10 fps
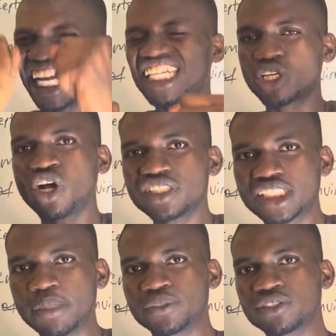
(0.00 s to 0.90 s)
get the
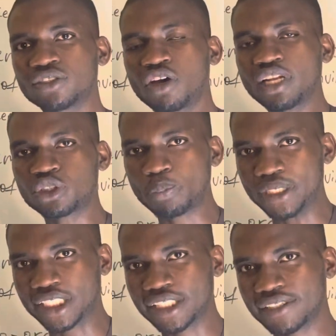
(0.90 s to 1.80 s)
concept of that
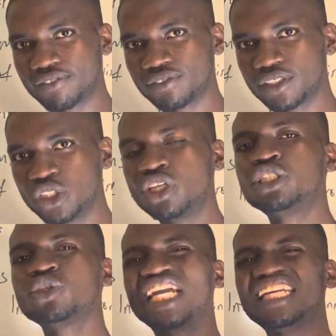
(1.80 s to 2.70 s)
topic. You don't
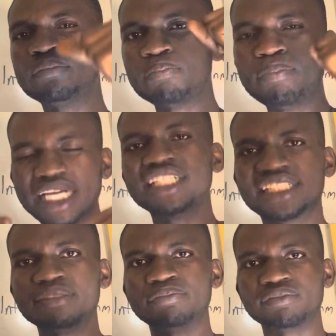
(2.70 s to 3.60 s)
need to get the
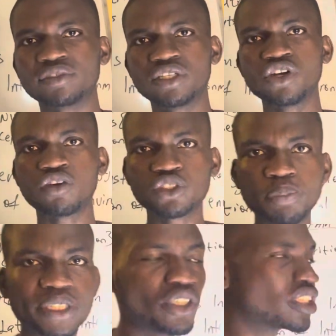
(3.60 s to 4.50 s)
mechanism of the topic. Do you